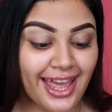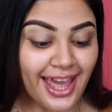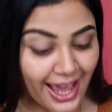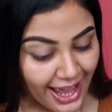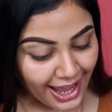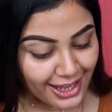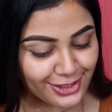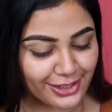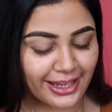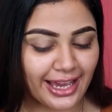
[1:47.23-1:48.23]
And
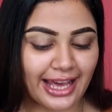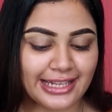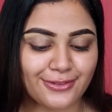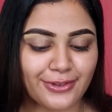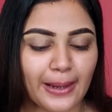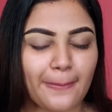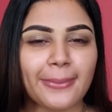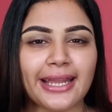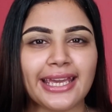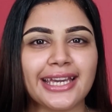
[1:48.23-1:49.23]
today, as we are
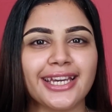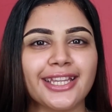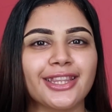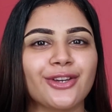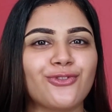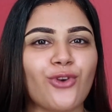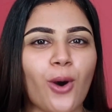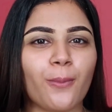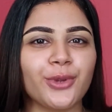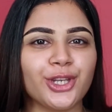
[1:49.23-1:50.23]
playing in the
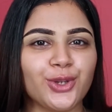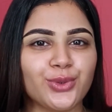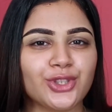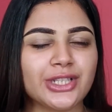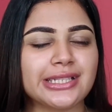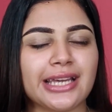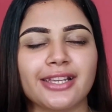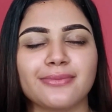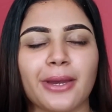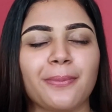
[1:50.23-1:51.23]
warm neutrals, that
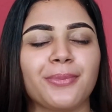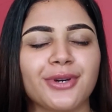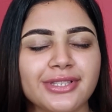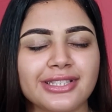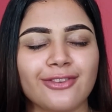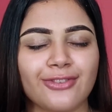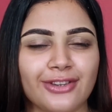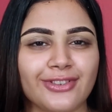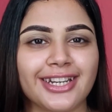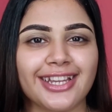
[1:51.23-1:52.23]
is my personal
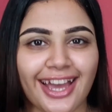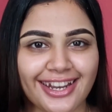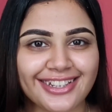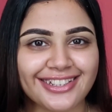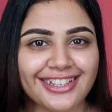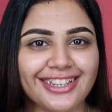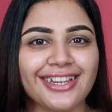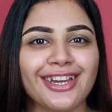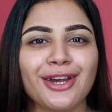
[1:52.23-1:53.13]
favorite category.